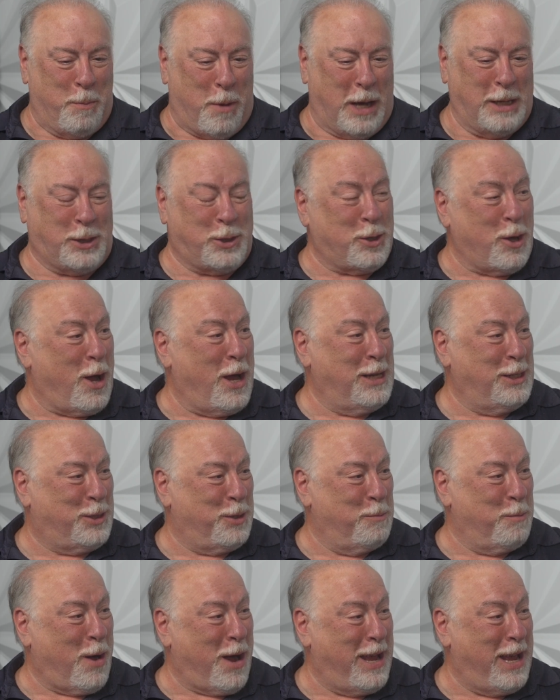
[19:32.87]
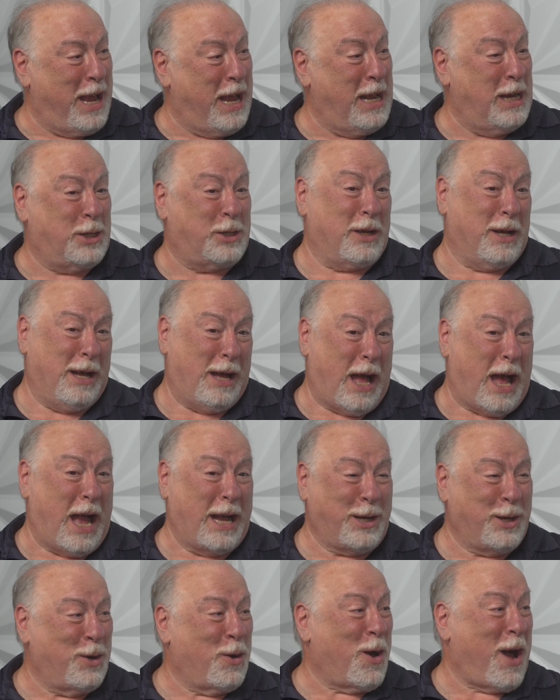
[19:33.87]
my size and my age,
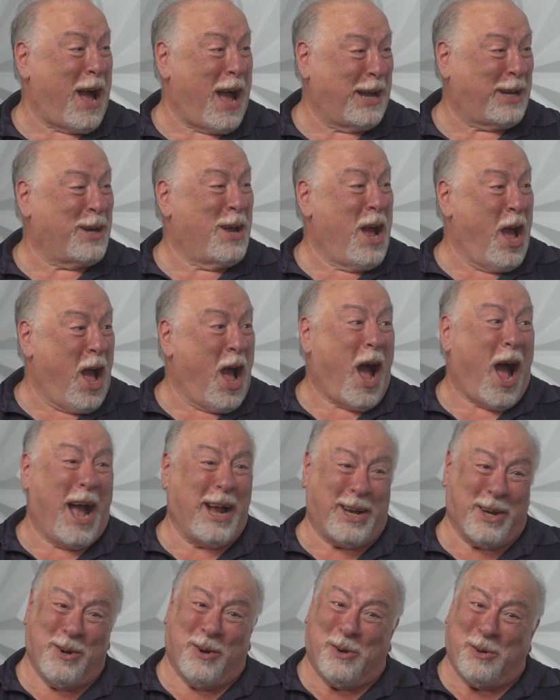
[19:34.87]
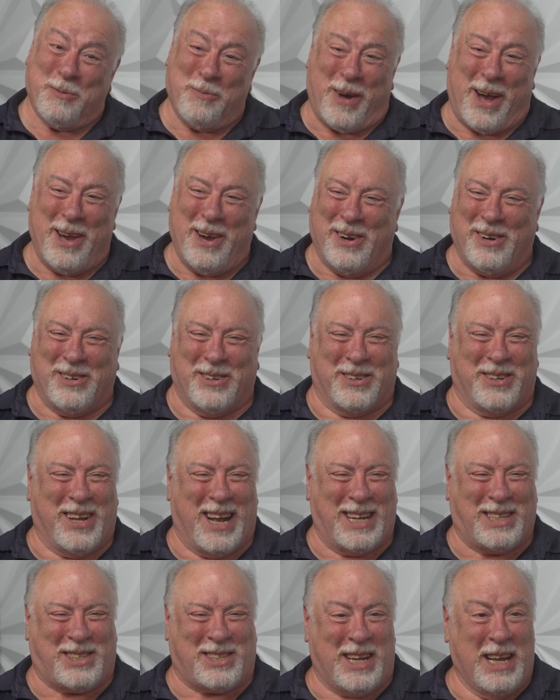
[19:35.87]
I can hold my own.
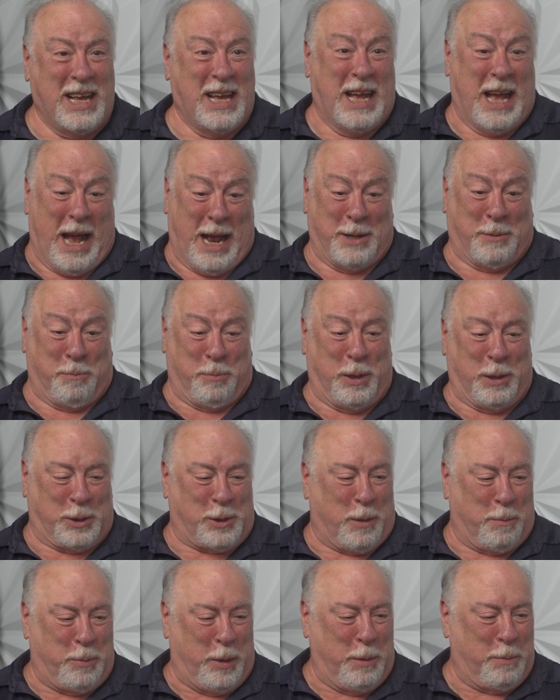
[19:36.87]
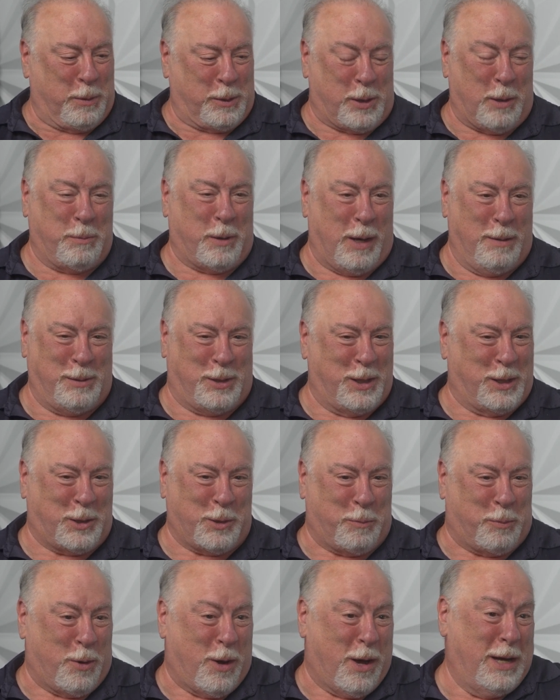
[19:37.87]
And sometimes they're
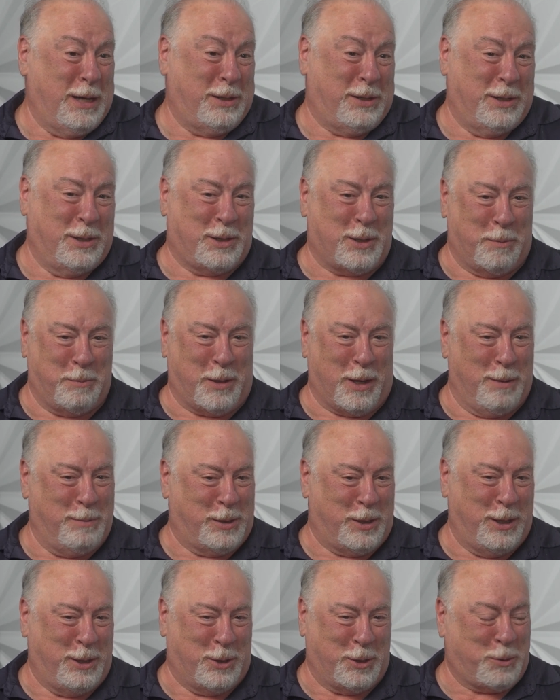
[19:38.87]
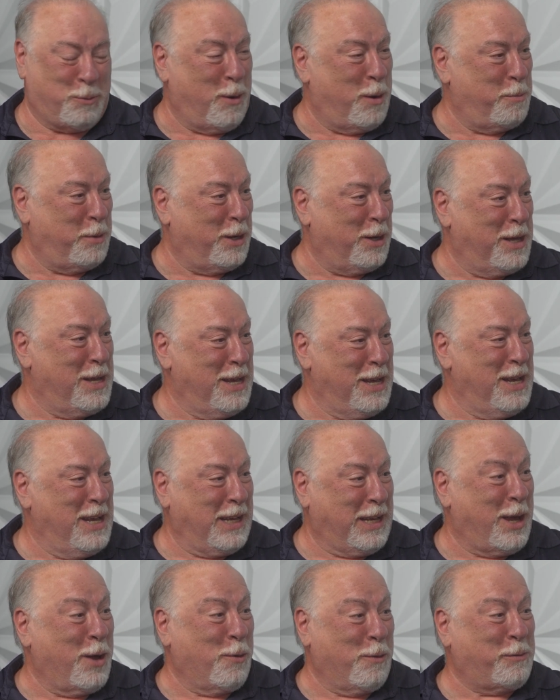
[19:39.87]
surprised, and sometimes they just want me to
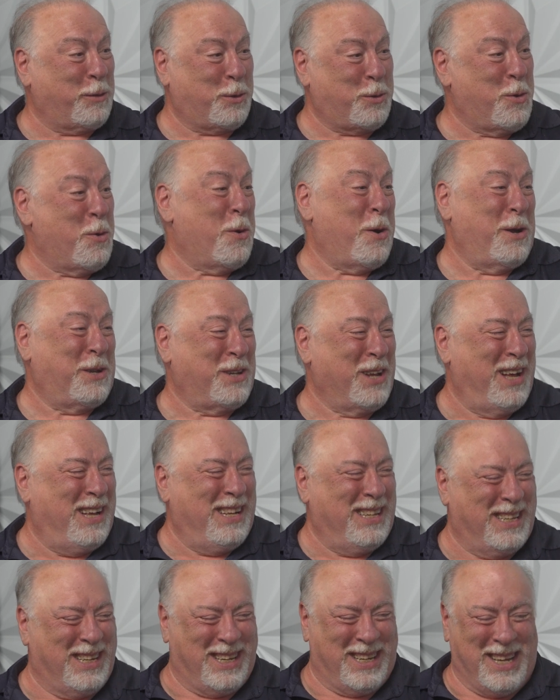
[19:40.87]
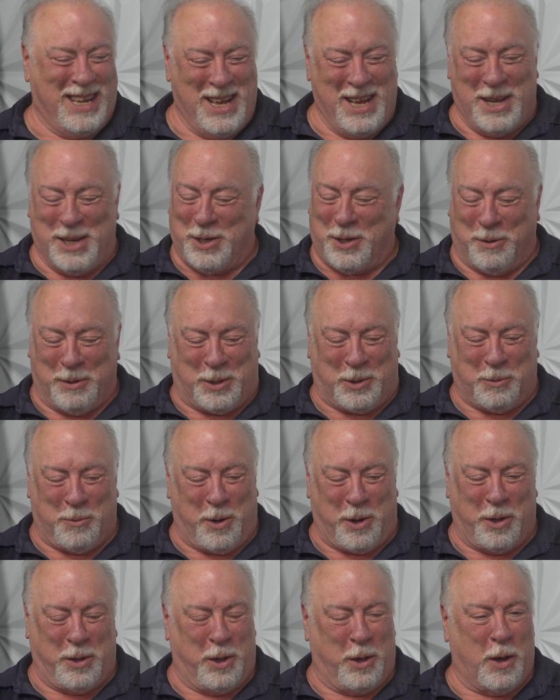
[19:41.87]
get off the court. So it's
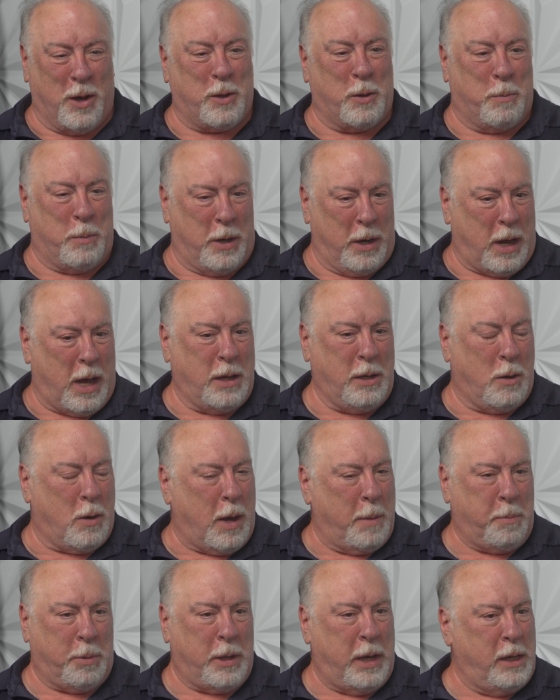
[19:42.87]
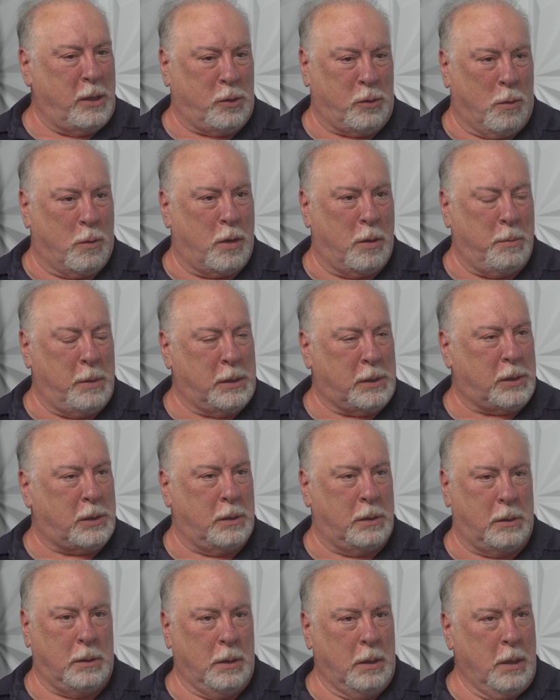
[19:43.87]
one or the other. But, I play in tournaments
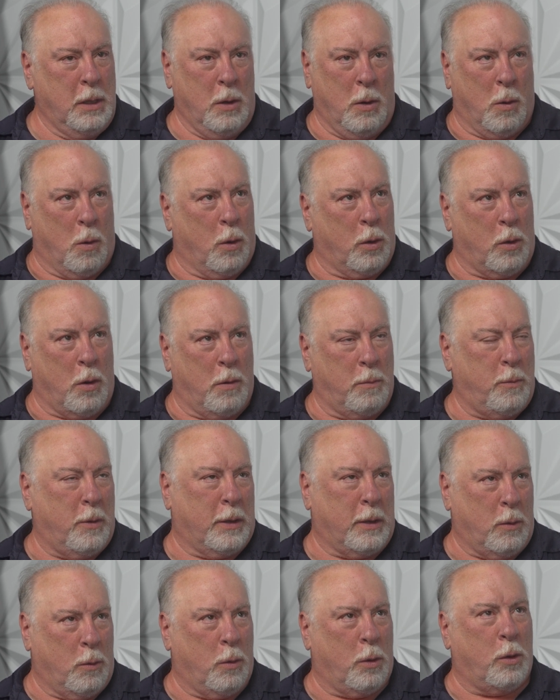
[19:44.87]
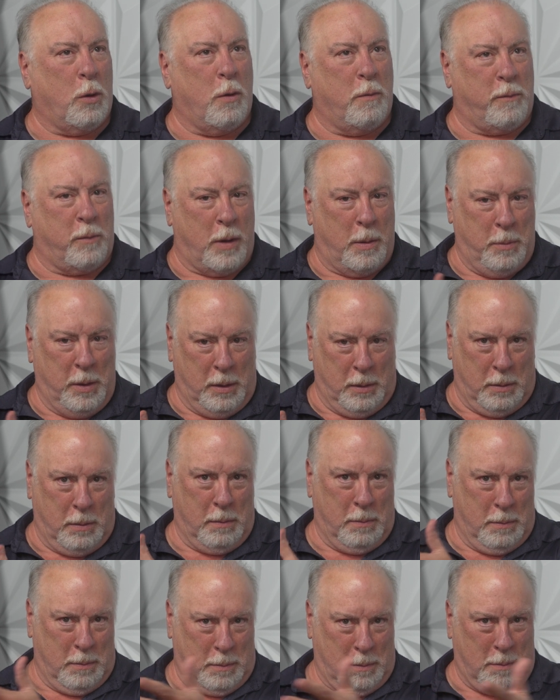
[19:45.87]
and all over. I mean,
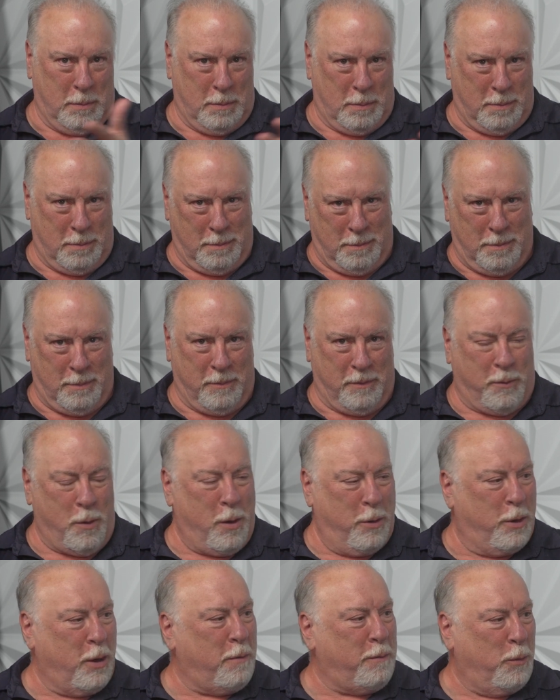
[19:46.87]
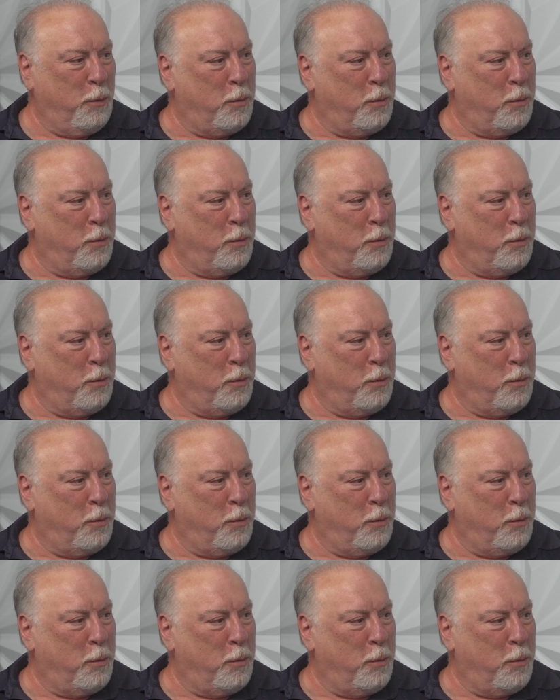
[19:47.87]
far enough